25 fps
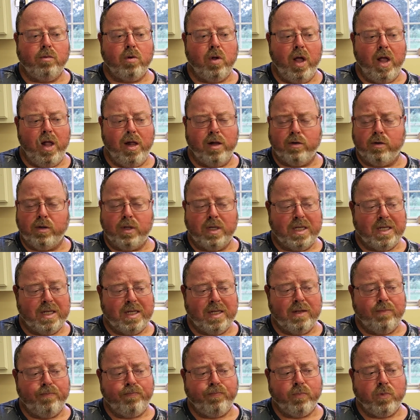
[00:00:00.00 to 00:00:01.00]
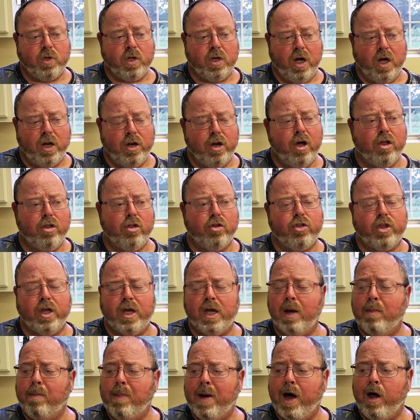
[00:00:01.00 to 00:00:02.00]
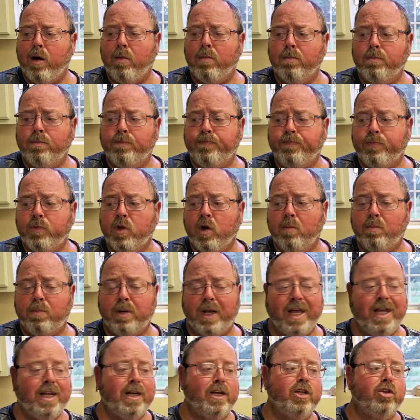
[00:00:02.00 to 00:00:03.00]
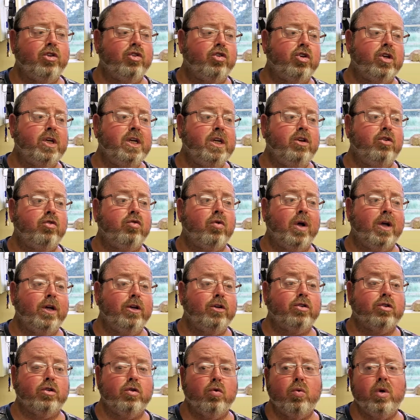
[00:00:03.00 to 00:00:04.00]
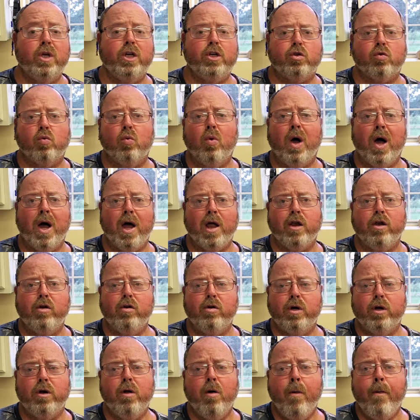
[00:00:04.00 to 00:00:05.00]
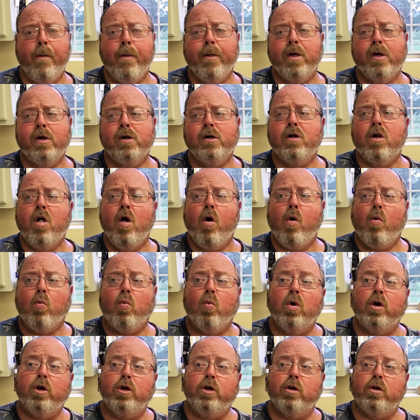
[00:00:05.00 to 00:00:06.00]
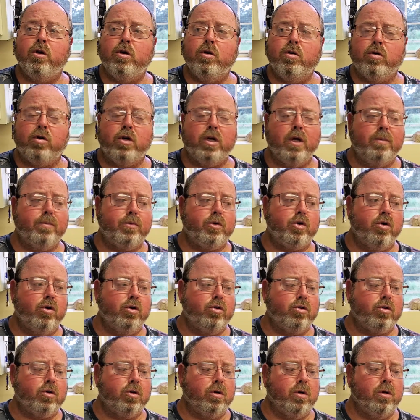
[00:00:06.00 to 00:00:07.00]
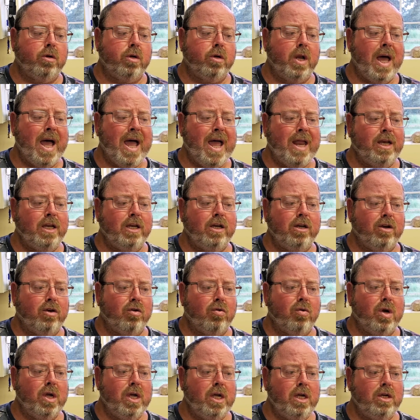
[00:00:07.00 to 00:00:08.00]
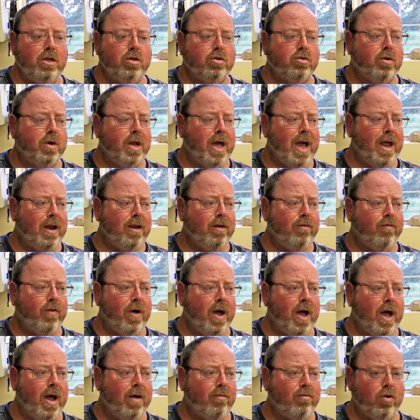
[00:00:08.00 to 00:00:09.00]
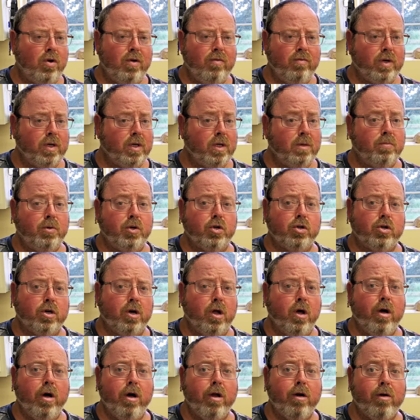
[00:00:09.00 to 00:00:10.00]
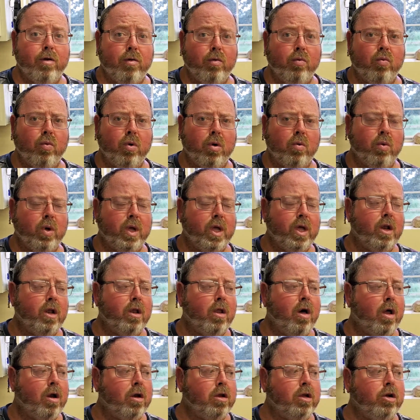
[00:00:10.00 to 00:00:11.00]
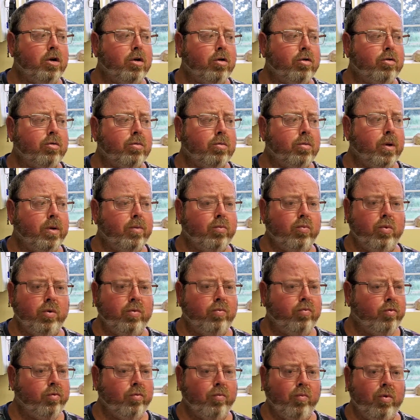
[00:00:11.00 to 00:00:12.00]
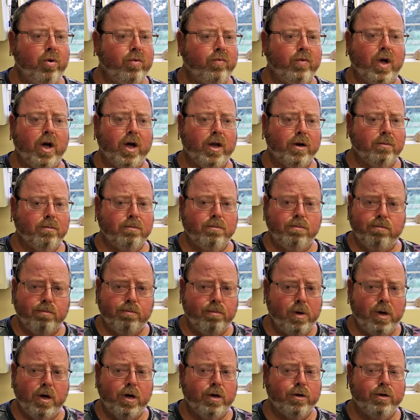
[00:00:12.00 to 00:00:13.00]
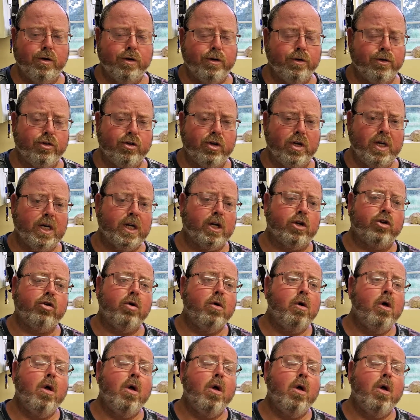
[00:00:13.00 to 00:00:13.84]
and another thing about planting in seed trays, the reason why I do it, when your temperature is 90 degrees, 95, or even pushing 100, where we get a lot of years, we've got 106.